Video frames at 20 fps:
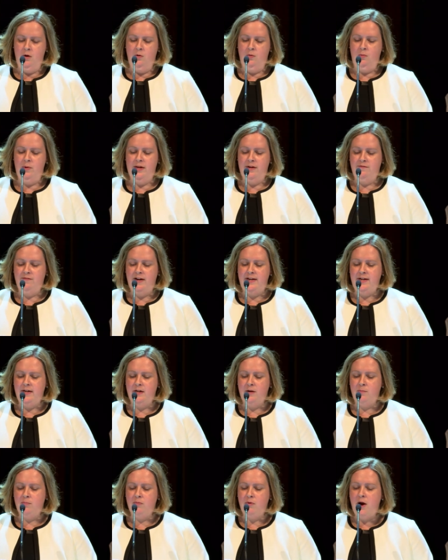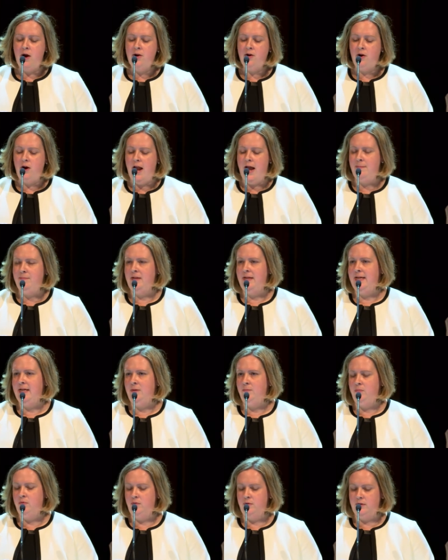We invited a broader
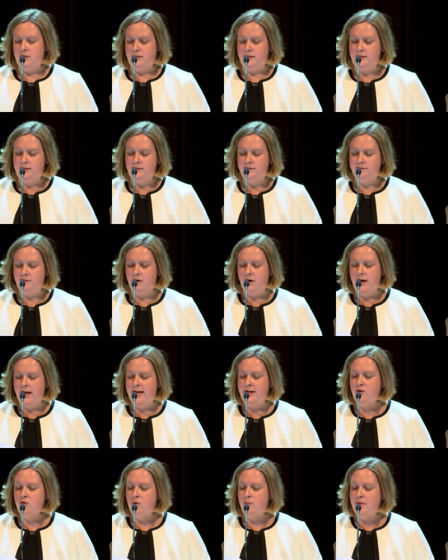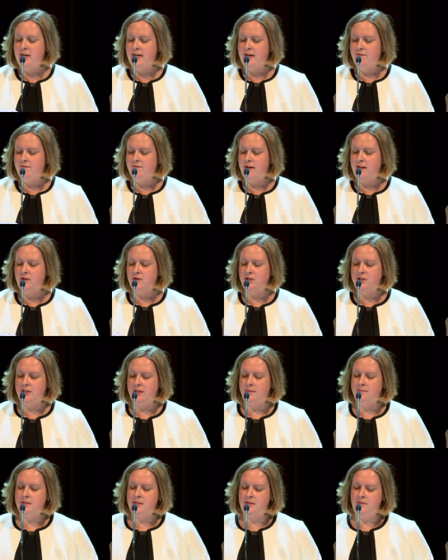applicant pool for our annual meeting
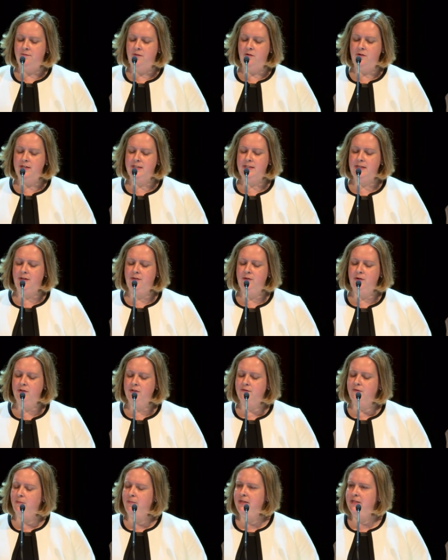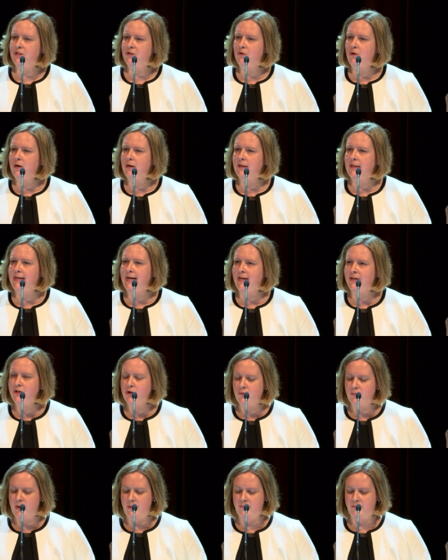fellowships, focused on those from historically
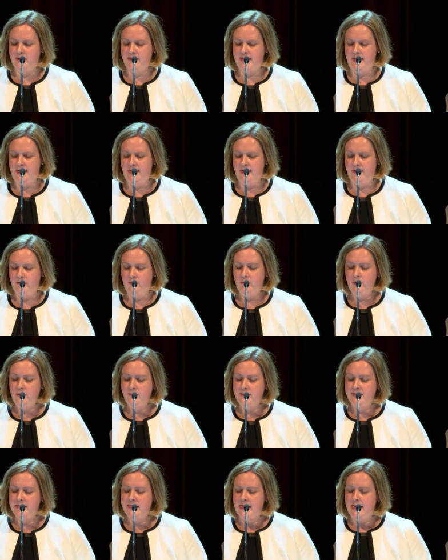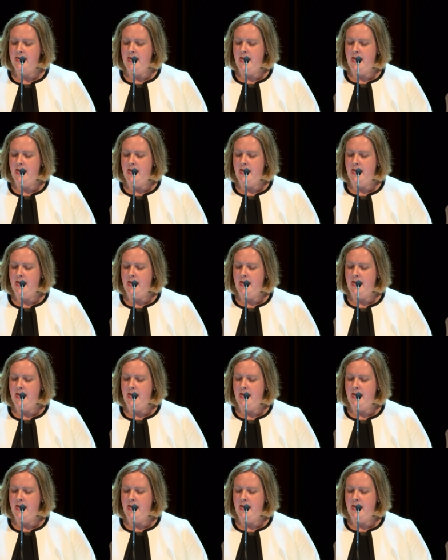underrepresented groups.